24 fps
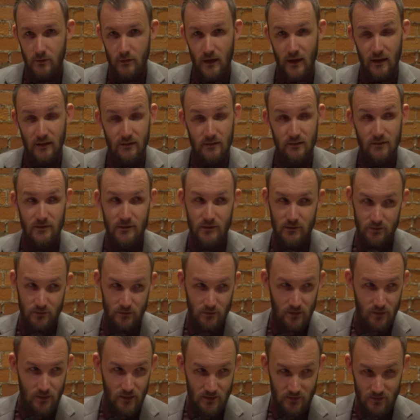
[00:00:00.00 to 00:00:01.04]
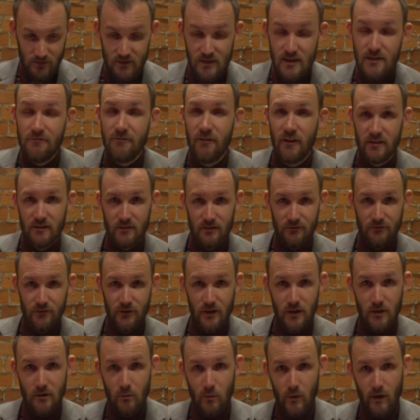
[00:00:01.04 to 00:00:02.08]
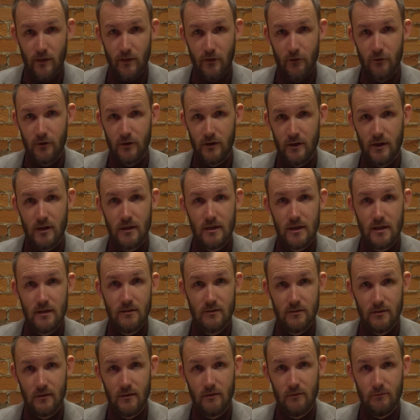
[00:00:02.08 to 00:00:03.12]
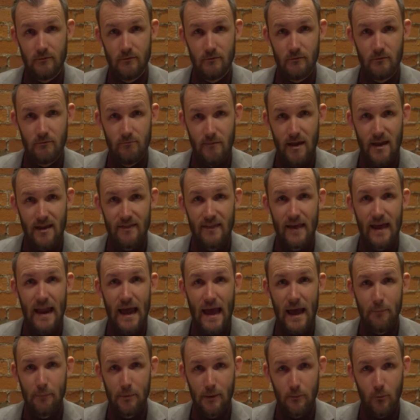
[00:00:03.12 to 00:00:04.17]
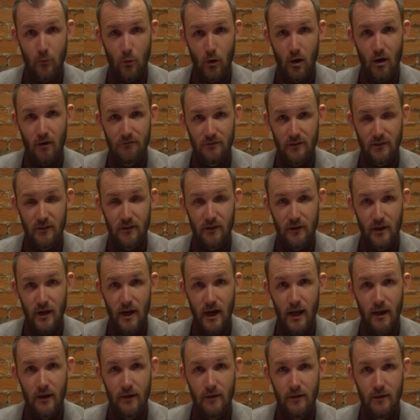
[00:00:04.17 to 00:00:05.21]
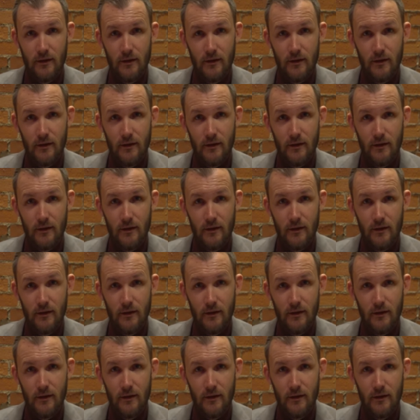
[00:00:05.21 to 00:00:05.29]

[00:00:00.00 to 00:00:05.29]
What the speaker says: And it's defensively where they're going to need to make that happen more often than not.